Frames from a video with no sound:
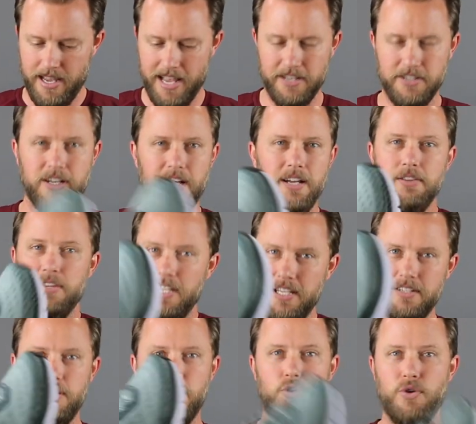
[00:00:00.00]
And uh,
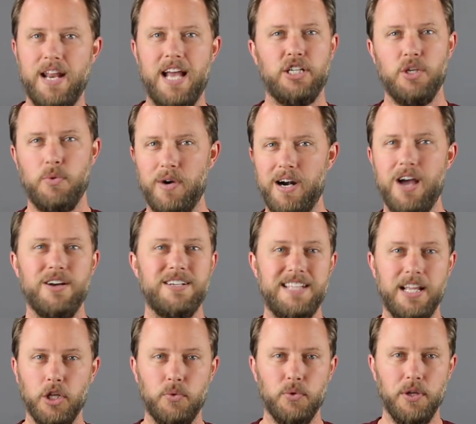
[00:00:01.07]
these you can actually wear out because
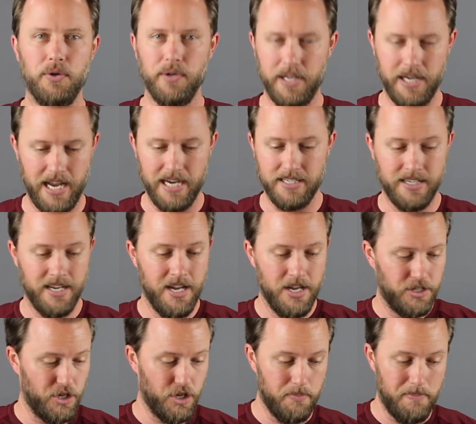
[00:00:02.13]
they look really, really nice.
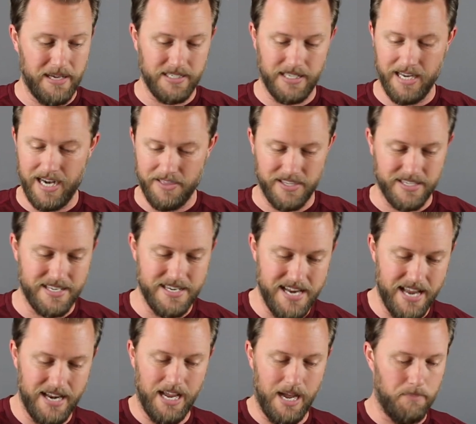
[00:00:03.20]
So you basically got this
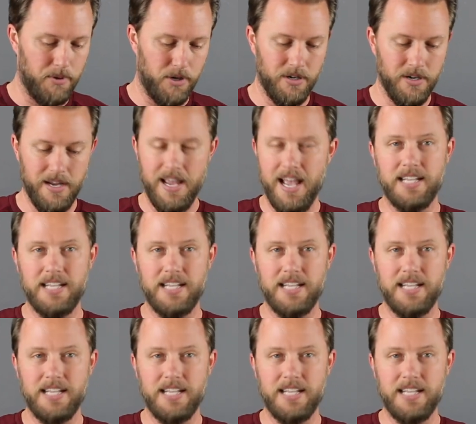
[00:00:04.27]
knit upper.